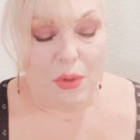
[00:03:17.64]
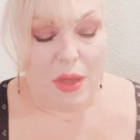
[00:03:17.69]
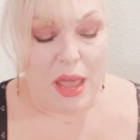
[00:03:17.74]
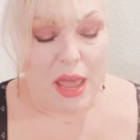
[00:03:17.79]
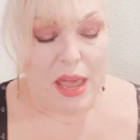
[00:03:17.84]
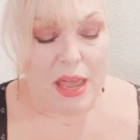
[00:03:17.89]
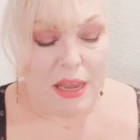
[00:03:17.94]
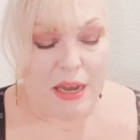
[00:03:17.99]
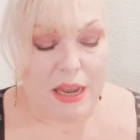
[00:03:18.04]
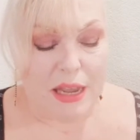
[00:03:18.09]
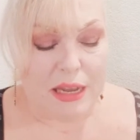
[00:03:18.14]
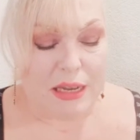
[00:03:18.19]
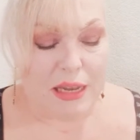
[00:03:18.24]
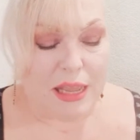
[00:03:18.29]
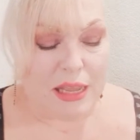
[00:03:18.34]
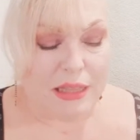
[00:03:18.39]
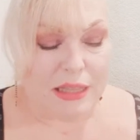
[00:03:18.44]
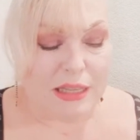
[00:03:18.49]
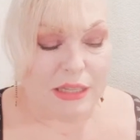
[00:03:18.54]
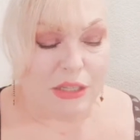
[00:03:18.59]
ahead and
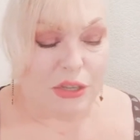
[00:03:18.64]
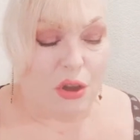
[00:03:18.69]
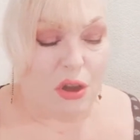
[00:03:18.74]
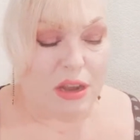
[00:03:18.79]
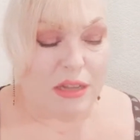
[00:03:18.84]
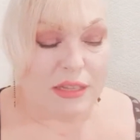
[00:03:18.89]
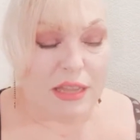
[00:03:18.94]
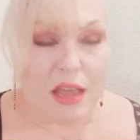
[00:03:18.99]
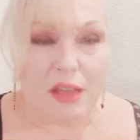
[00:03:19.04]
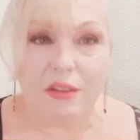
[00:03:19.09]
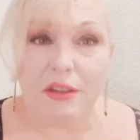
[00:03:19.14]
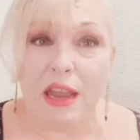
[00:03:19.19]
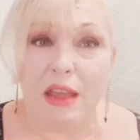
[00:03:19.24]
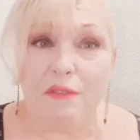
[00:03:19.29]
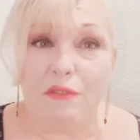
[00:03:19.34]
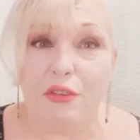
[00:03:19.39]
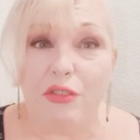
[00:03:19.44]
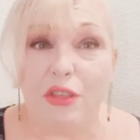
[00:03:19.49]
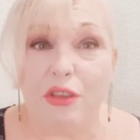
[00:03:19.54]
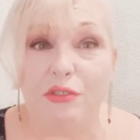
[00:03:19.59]
lay these cards out. Now
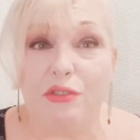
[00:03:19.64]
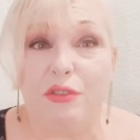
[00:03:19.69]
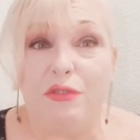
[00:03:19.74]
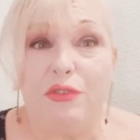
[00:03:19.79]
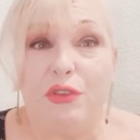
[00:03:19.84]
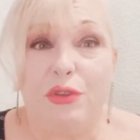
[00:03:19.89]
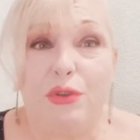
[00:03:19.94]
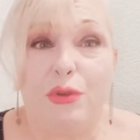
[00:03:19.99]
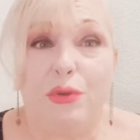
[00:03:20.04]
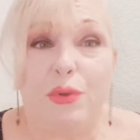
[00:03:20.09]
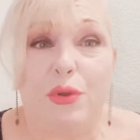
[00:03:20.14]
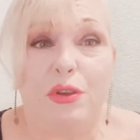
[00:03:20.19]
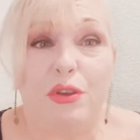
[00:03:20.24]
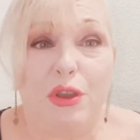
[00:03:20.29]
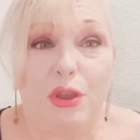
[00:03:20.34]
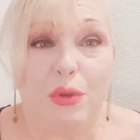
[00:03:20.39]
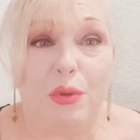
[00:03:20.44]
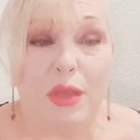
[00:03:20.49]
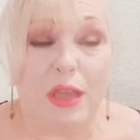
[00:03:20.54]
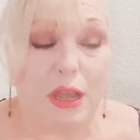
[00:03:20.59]
for those of you who are
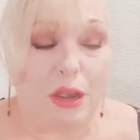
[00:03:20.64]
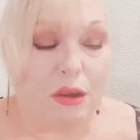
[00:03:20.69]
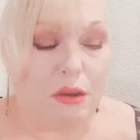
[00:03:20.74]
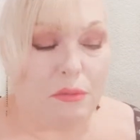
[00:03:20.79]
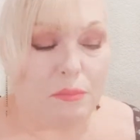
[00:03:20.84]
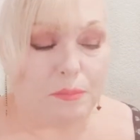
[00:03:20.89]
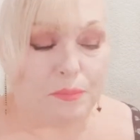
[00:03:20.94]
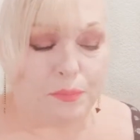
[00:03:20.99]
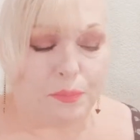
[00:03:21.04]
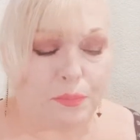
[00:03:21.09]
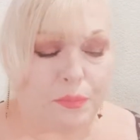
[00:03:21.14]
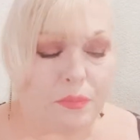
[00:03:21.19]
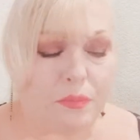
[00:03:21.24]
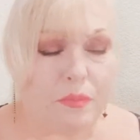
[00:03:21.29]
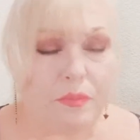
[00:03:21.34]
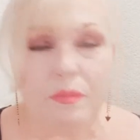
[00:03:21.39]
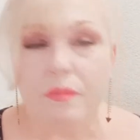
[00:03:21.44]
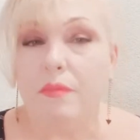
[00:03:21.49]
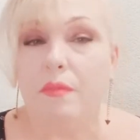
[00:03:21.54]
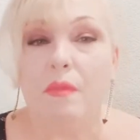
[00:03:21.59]
new here,
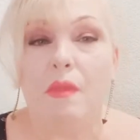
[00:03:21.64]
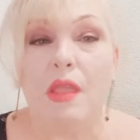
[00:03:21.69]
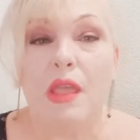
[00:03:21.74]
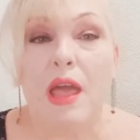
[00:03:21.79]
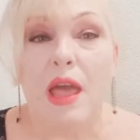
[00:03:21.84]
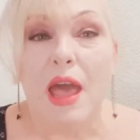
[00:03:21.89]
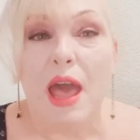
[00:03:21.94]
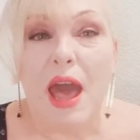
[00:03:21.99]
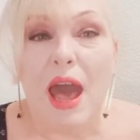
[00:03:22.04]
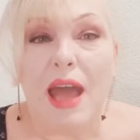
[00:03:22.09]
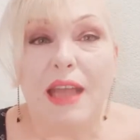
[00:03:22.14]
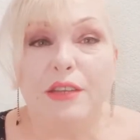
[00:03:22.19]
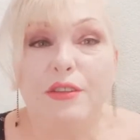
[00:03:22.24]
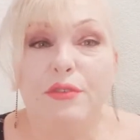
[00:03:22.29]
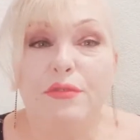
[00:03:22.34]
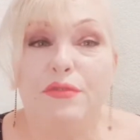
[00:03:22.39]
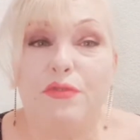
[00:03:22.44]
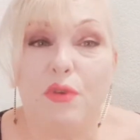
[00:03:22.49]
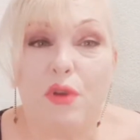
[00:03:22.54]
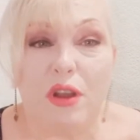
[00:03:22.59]
I do
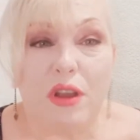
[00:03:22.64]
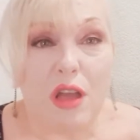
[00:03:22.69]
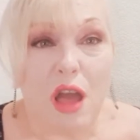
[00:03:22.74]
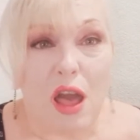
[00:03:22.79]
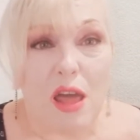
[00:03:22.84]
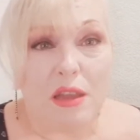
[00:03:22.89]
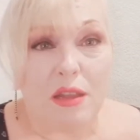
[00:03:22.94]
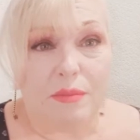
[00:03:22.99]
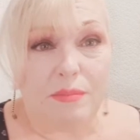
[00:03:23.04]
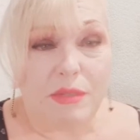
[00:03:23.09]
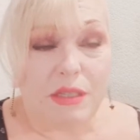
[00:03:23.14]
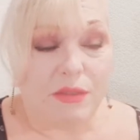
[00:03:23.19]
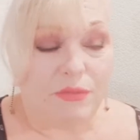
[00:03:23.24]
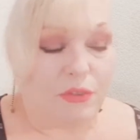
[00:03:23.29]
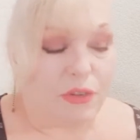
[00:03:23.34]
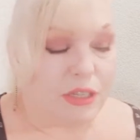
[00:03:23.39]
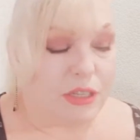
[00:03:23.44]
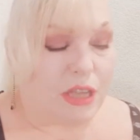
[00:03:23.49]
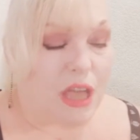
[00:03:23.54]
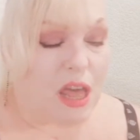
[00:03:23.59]
four columns. The
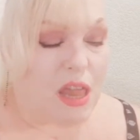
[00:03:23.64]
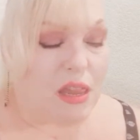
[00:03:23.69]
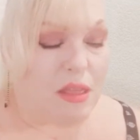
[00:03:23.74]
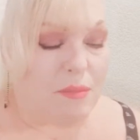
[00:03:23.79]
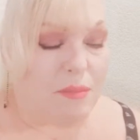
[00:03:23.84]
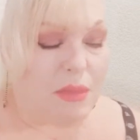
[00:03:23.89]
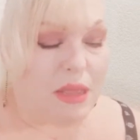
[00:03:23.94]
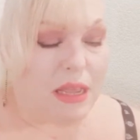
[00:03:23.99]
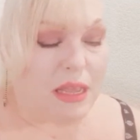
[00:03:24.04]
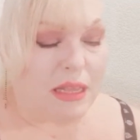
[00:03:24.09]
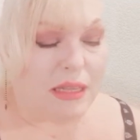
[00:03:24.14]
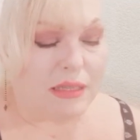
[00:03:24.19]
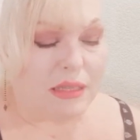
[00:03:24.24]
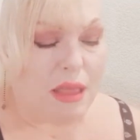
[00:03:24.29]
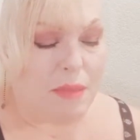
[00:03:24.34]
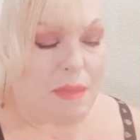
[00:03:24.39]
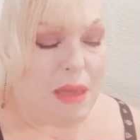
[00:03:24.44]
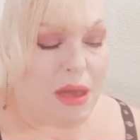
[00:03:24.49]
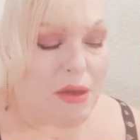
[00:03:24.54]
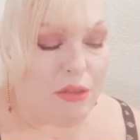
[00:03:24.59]
first column is
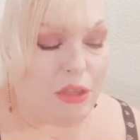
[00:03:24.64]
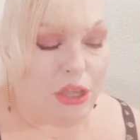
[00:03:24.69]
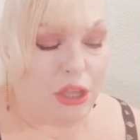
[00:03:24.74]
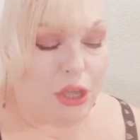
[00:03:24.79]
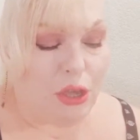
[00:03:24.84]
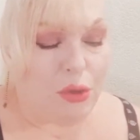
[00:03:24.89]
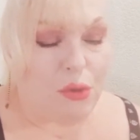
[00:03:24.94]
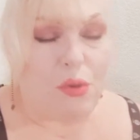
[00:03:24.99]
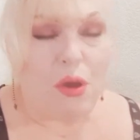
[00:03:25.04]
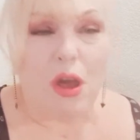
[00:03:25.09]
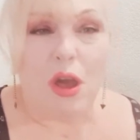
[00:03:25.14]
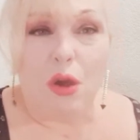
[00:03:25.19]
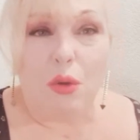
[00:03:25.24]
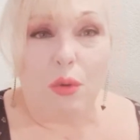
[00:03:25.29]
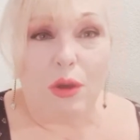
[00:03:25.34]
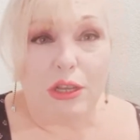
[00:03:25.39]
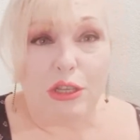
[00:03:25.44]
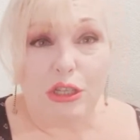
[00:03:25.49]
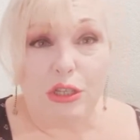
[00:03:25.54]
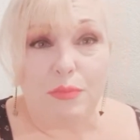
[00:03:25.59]
about you,
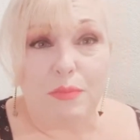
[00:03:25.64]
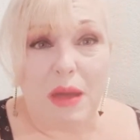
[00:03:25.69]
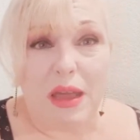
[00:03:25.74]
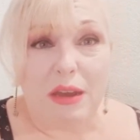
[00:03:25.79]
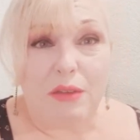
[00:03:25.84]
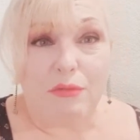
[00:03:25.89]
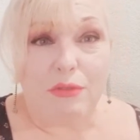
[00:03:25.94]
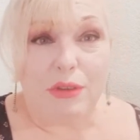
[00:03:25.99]
what you might have